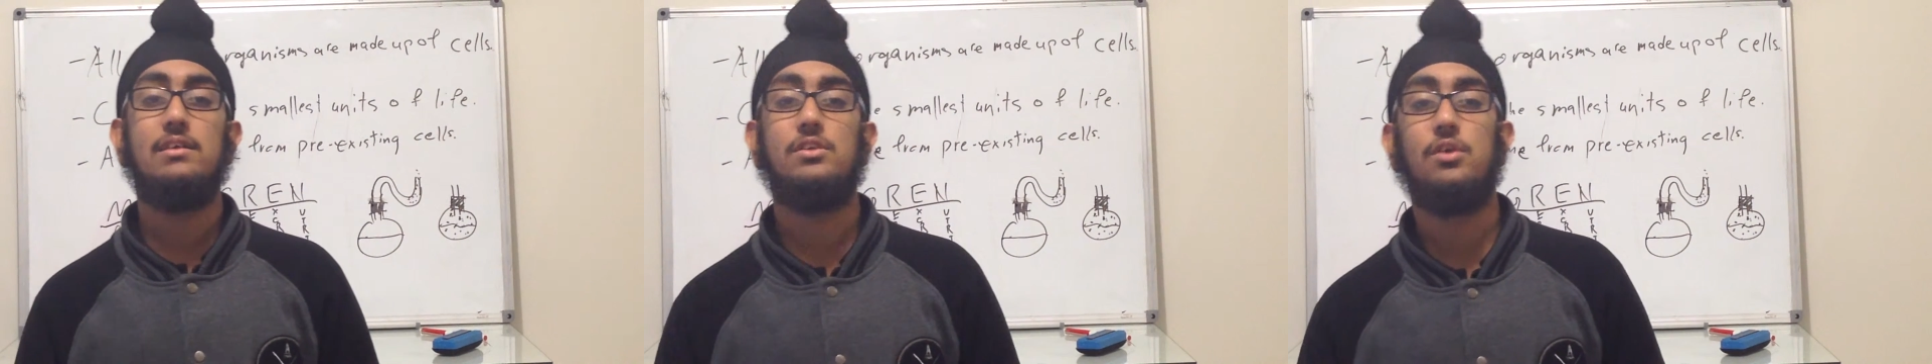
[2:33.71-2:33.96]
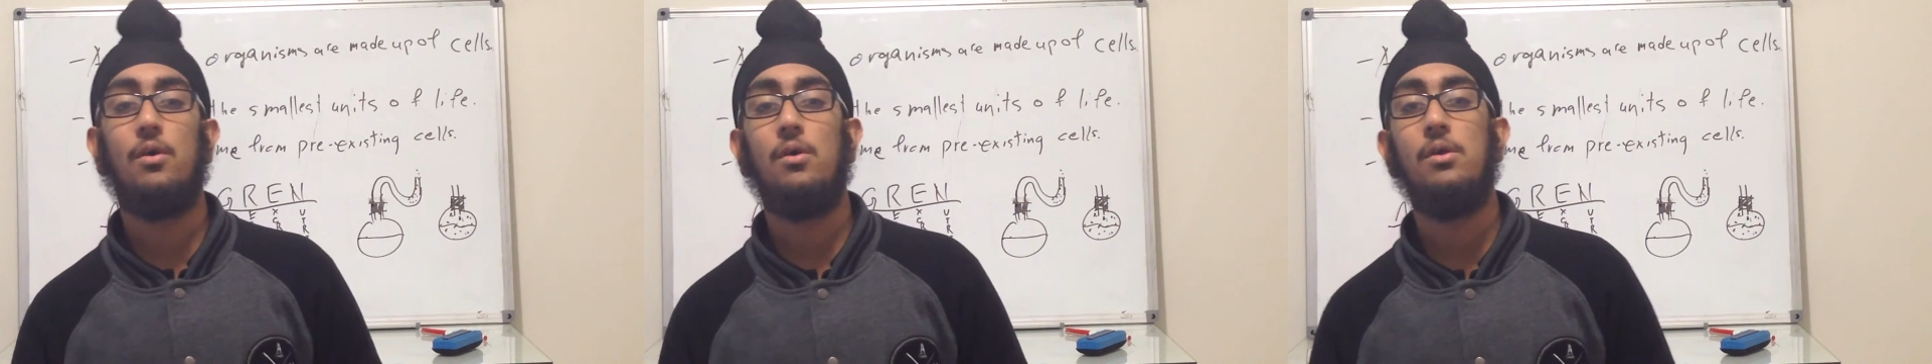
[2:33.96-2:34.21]

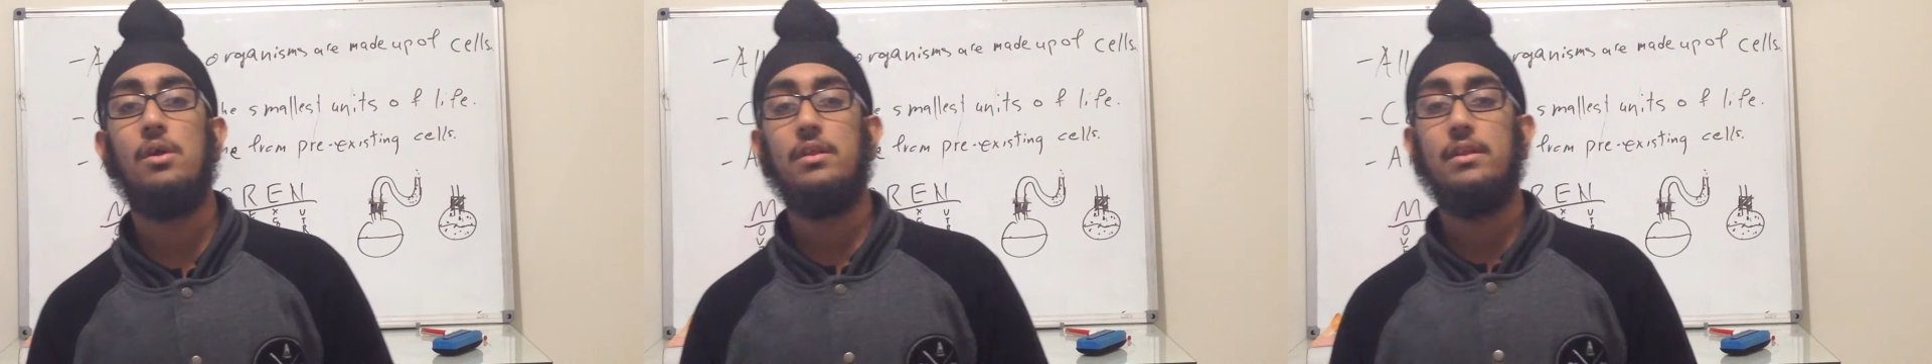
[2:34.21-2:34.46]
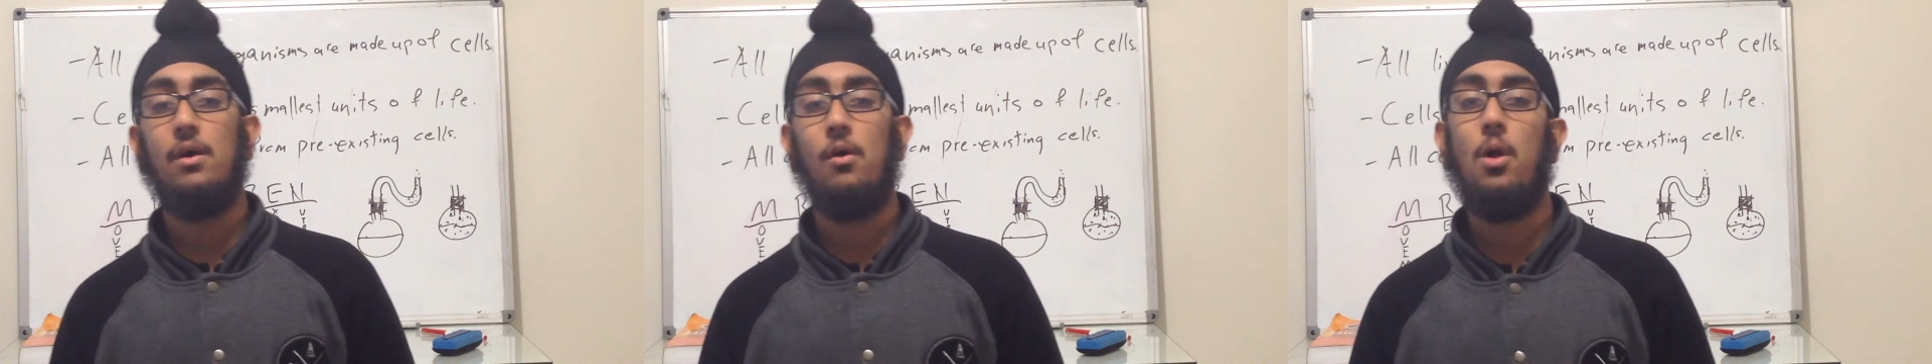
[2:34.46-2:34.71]
so
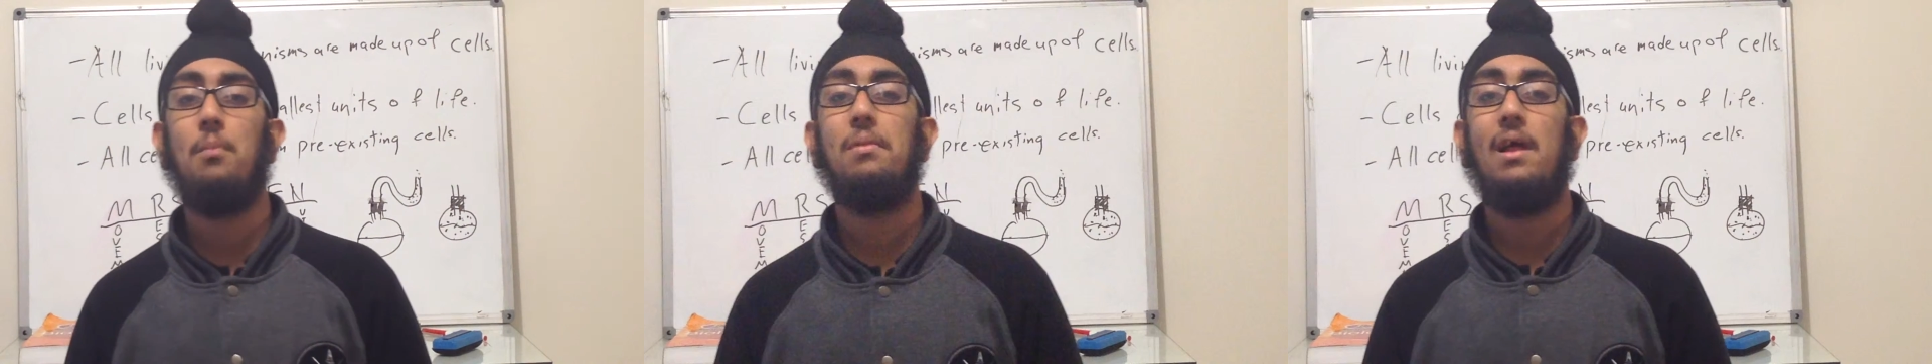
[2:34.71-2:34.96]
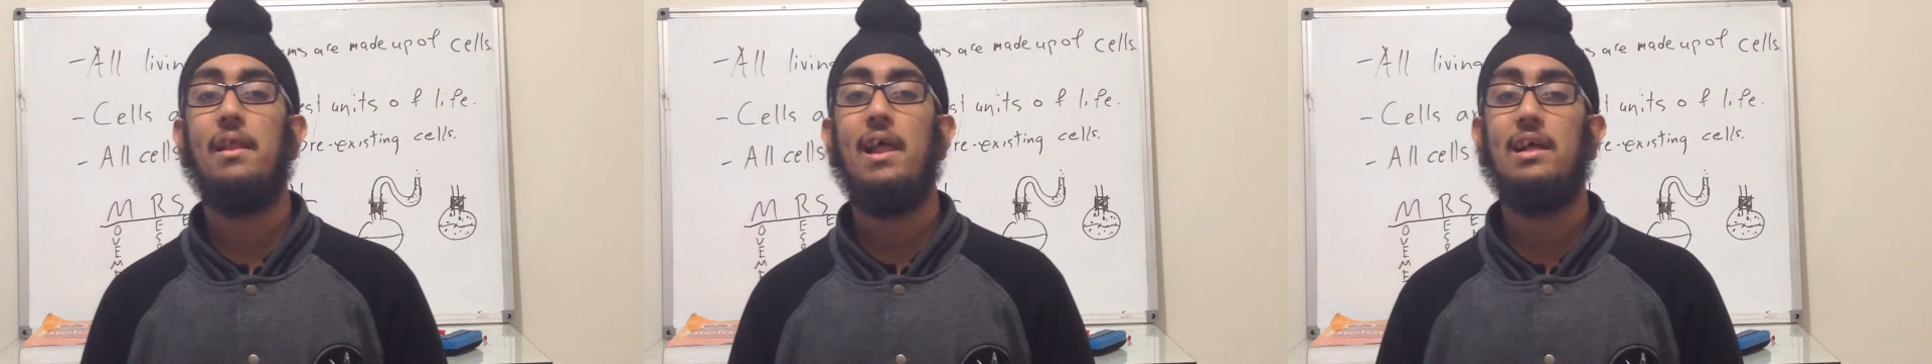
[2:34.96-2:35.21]
the whole
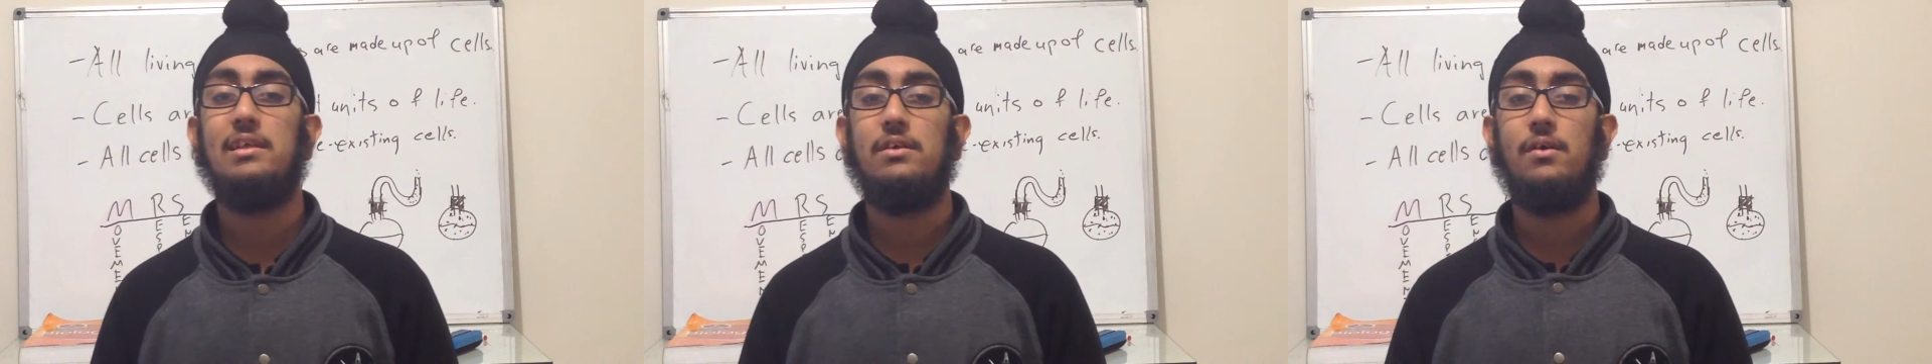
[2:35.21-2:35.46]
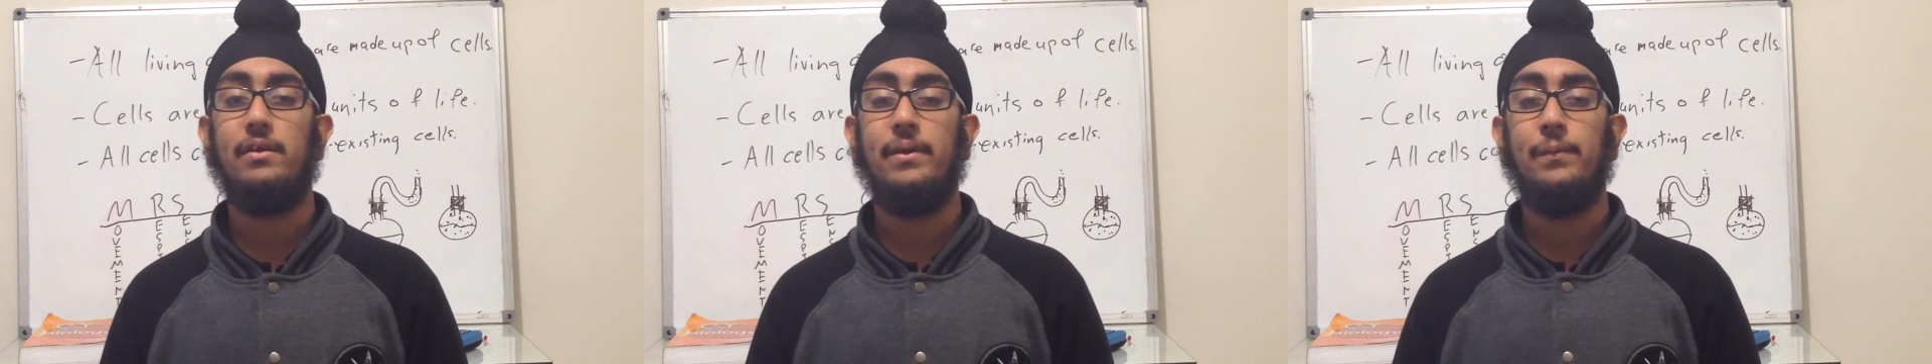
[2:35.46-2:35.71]
plant has
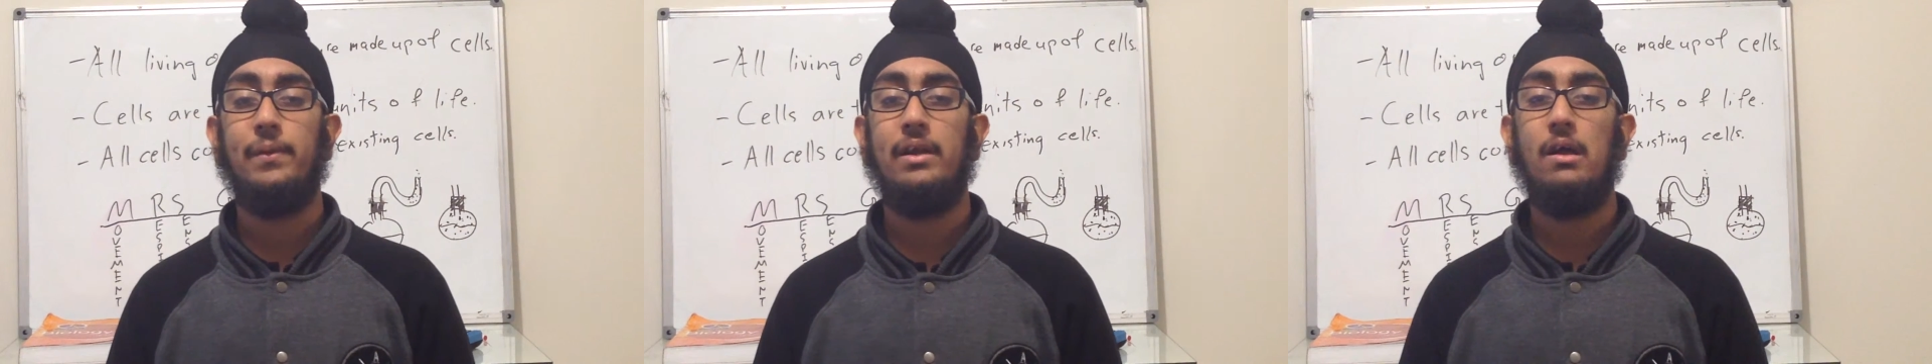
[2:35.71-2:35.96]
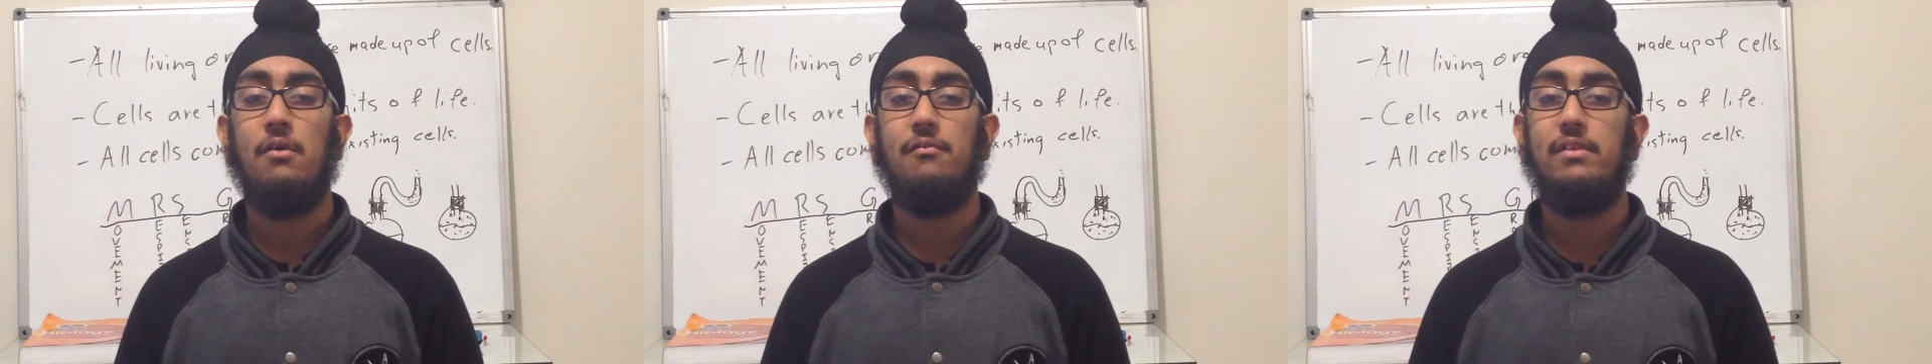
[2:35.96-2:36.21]
gotten rid
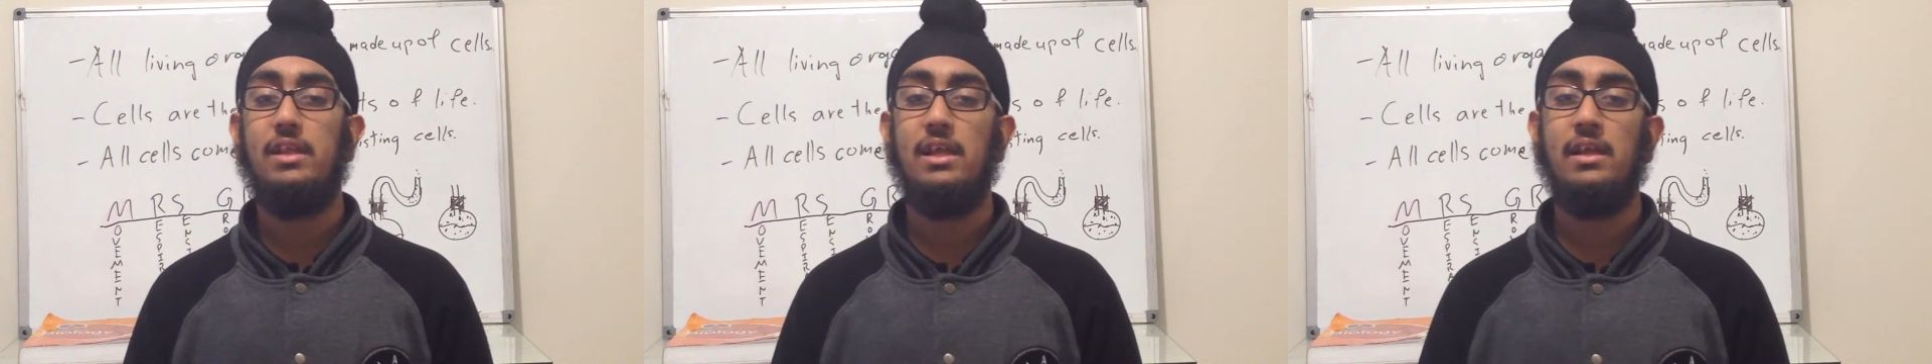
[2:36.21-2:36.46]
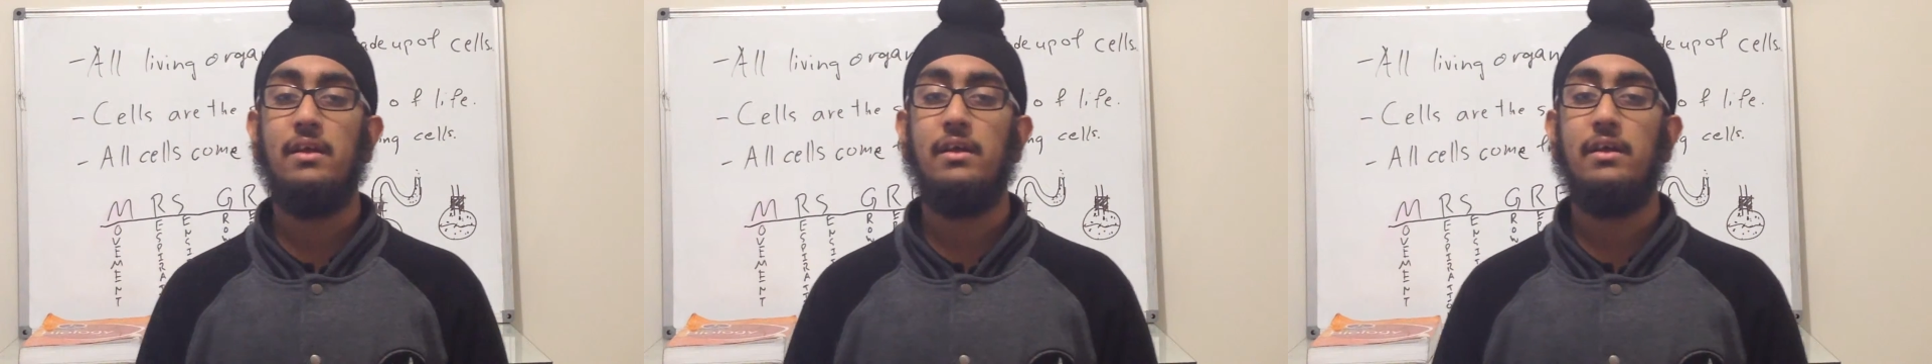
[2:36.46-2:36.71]
of the